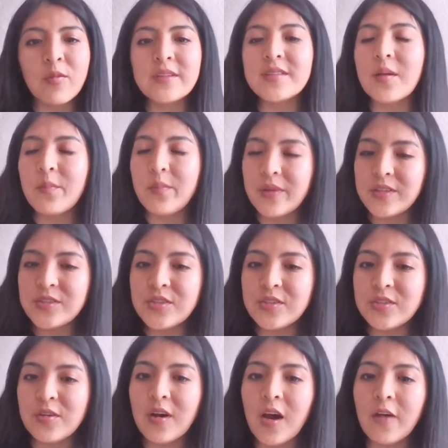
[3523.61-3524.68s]
it was a
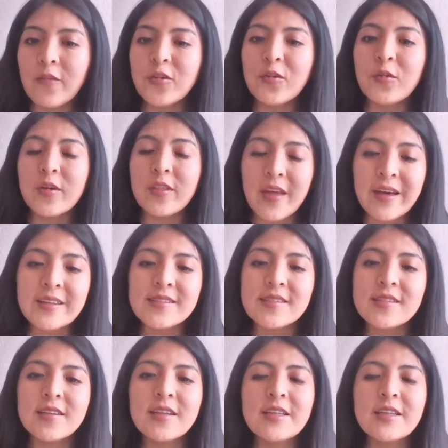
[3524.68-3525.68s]
pleasure to have you with us.